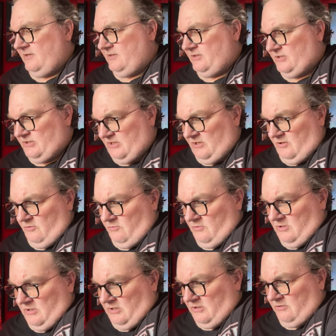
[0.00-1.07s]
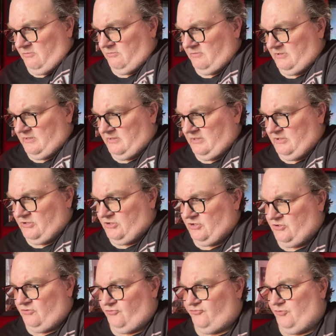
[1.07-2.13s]
So, oh, let's just
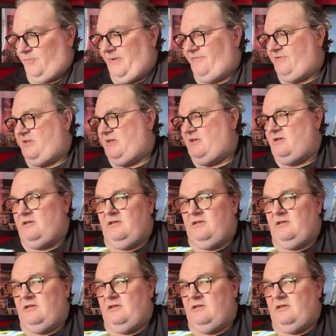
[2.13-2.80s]
not drop everything.